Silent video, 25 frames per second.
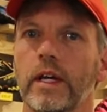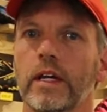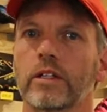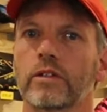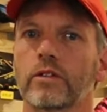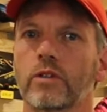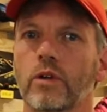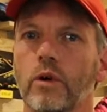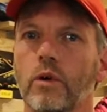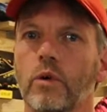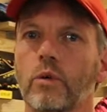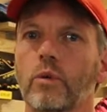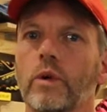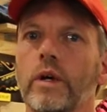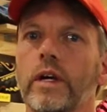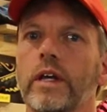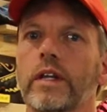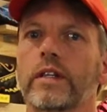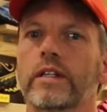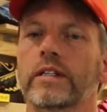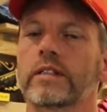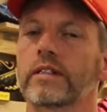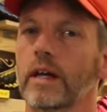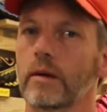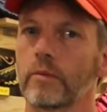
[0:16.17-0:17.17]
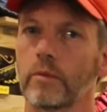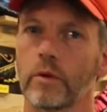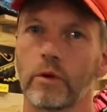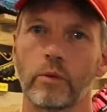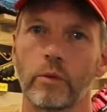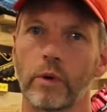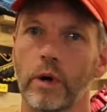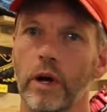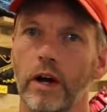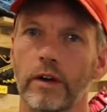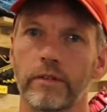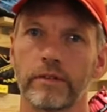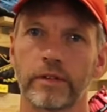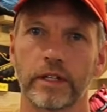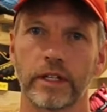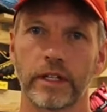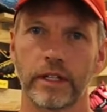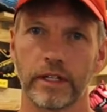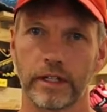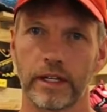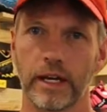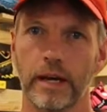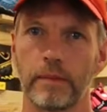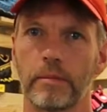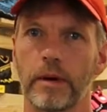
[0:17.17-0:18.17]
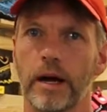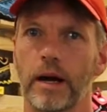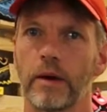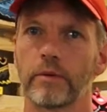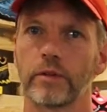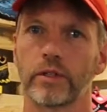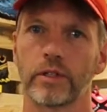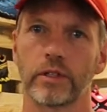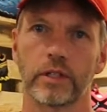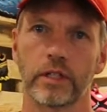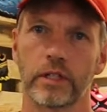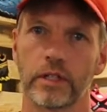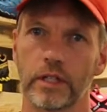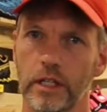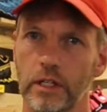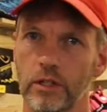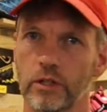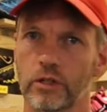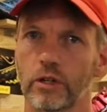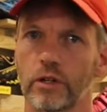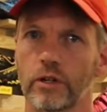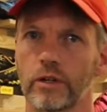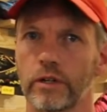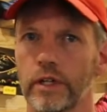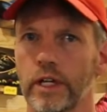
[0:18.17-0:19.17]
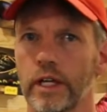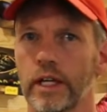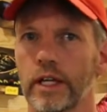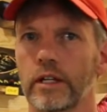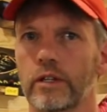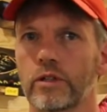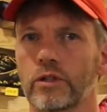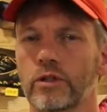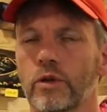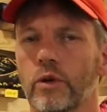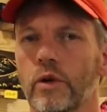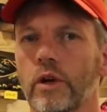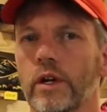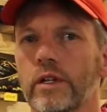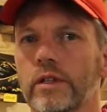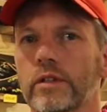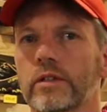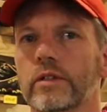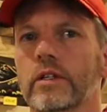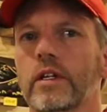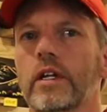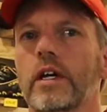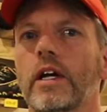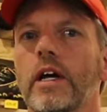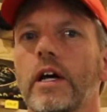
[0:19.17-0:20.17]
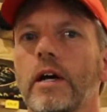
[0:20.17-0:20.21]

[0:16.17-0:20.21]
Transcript: So in the summer, we often can get by with just a t-shirt and shorts,